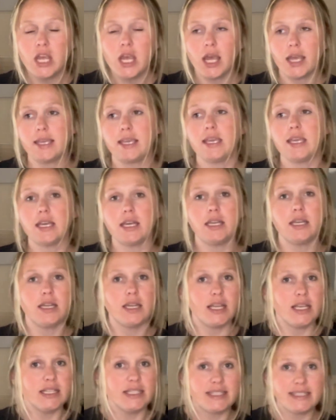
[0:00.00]
Again,
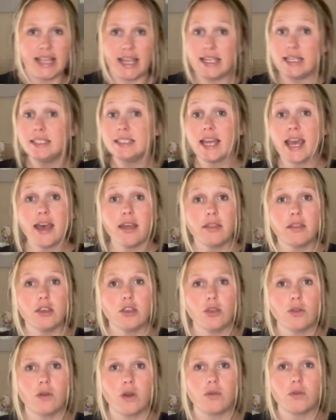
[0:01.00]
insane debt that
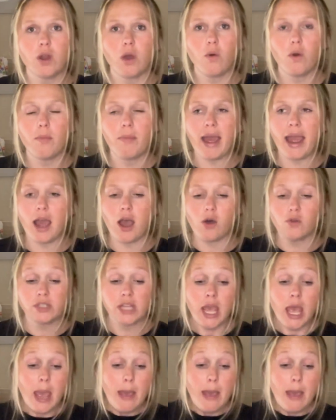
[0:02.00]
you don't know about.